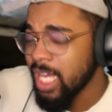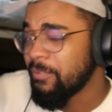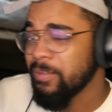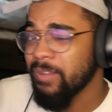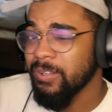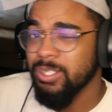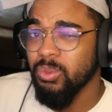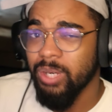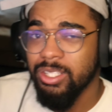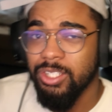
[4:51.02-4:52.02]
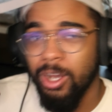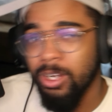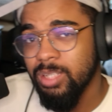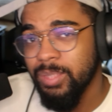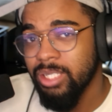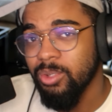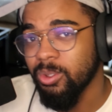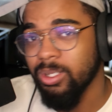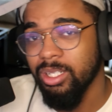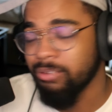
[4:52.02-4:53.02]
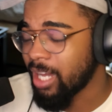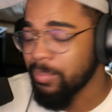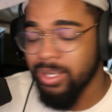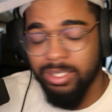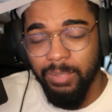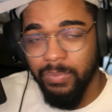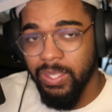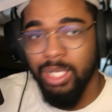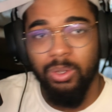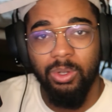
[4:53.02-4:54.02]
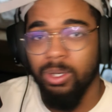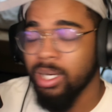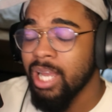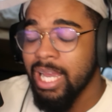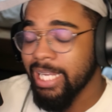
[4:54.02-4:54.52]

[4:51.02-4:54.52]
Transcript: if you've ever just wanted to talk to me or invite me to something or